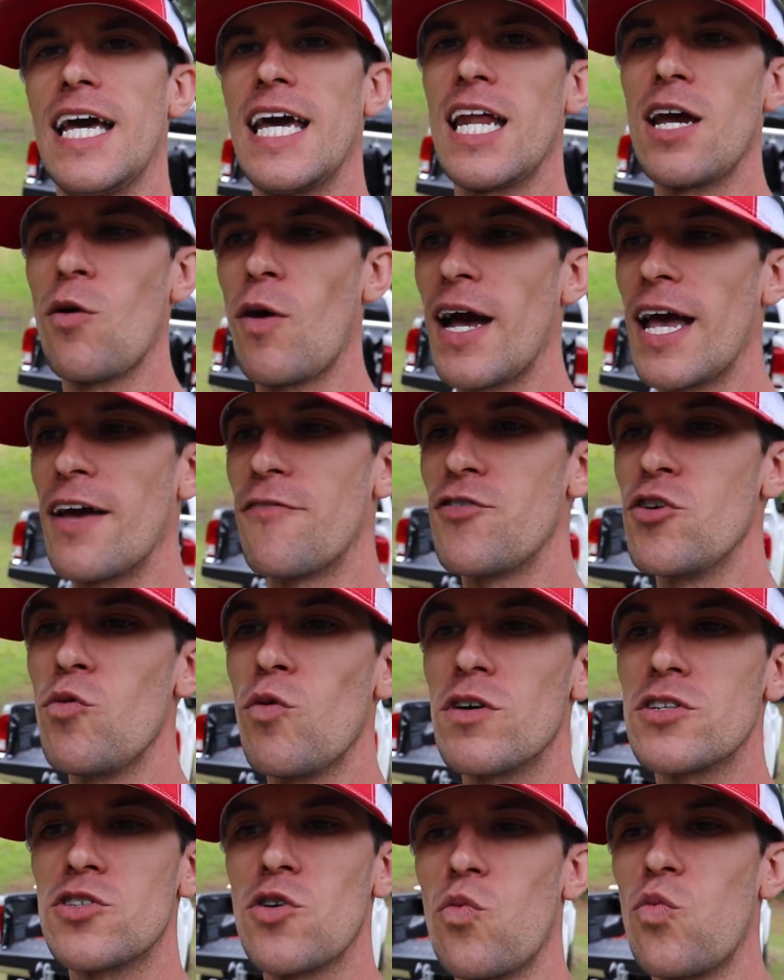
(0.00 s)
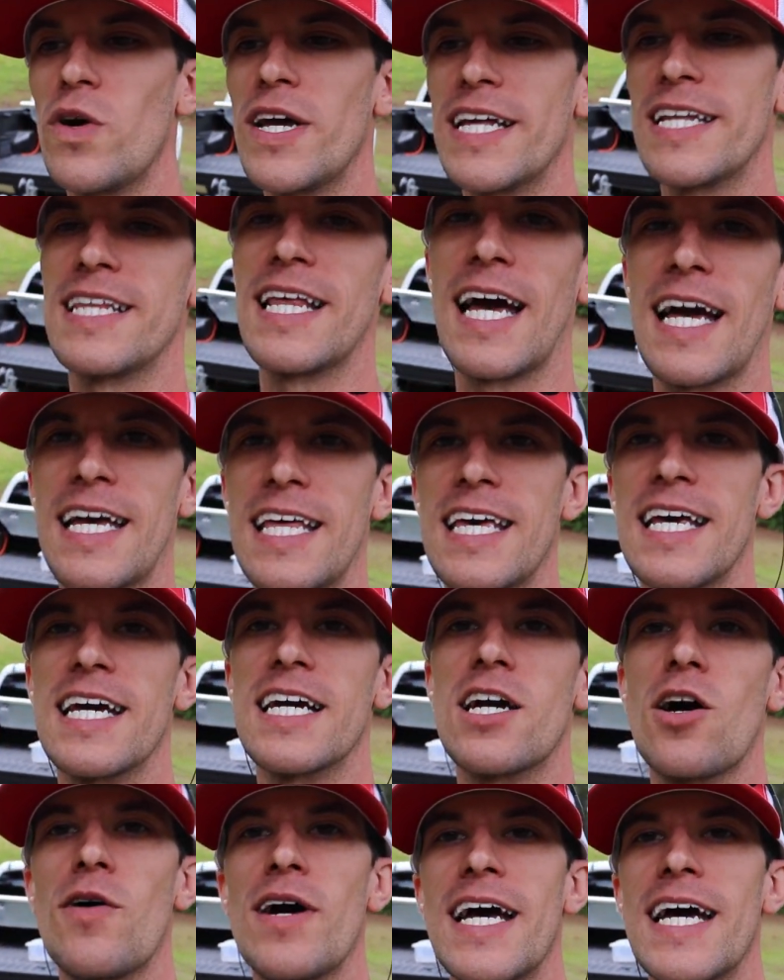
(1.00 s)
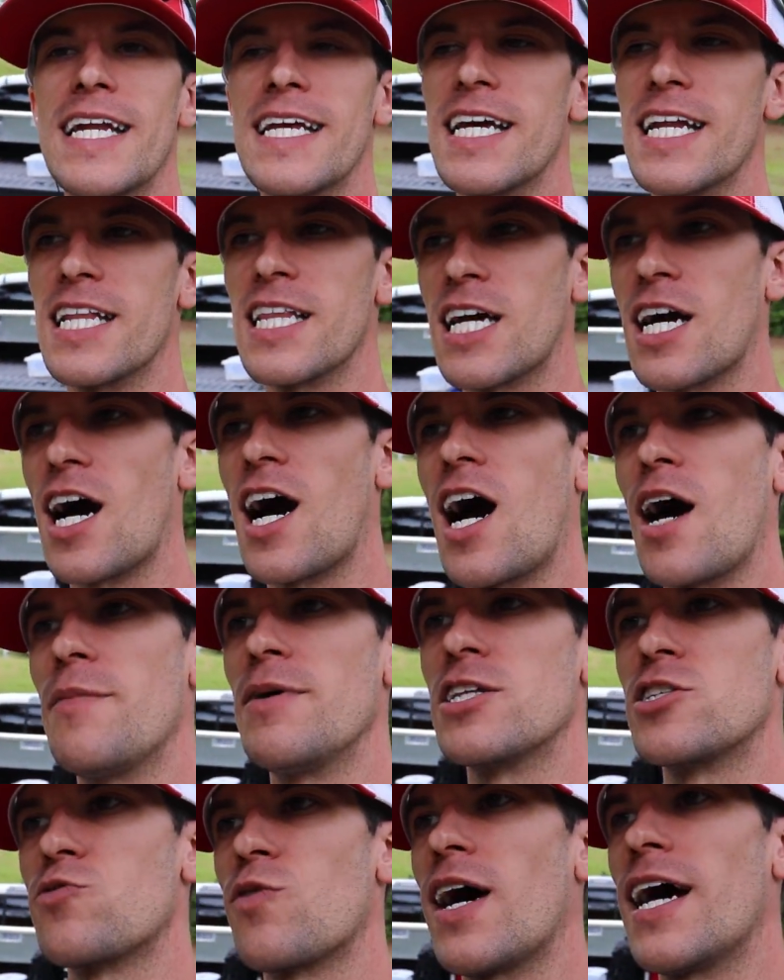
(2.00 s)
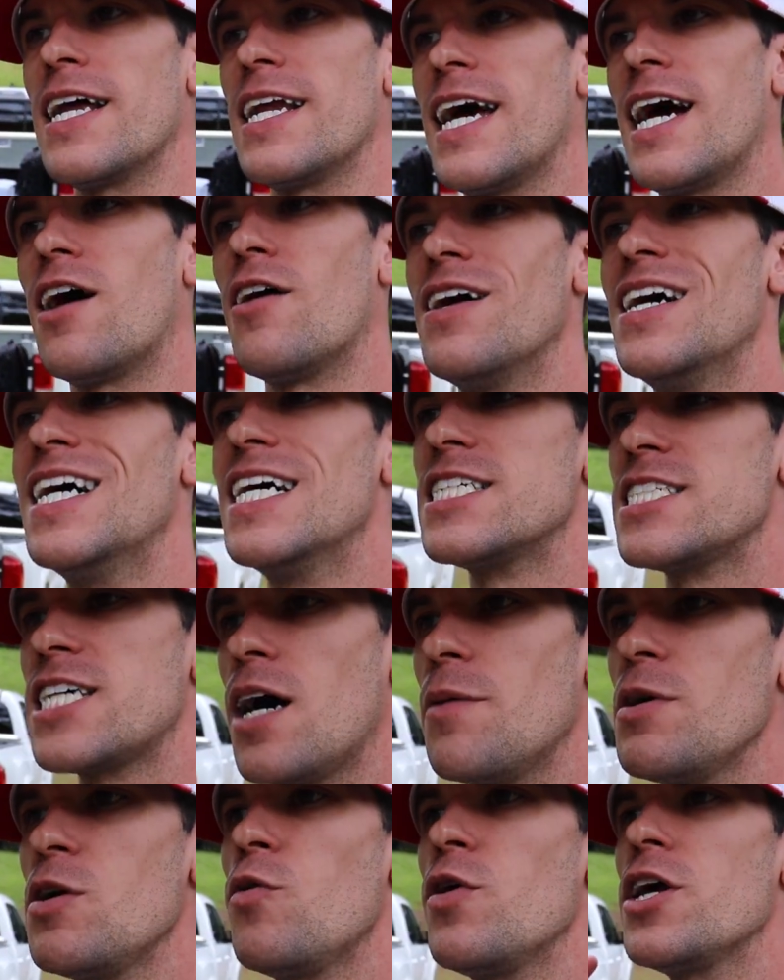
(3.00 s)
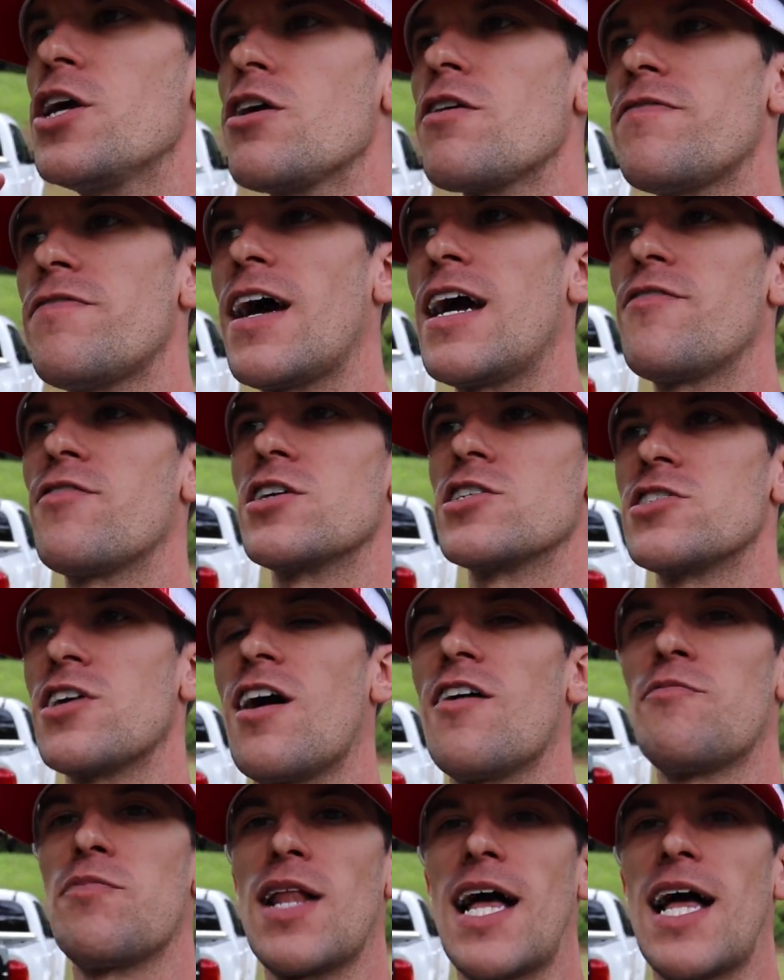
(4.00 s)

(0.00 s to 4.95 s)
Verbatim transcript: Anyway, if you want to win that kit, go ahead and get in the comments right now. Tell me what your favorite soft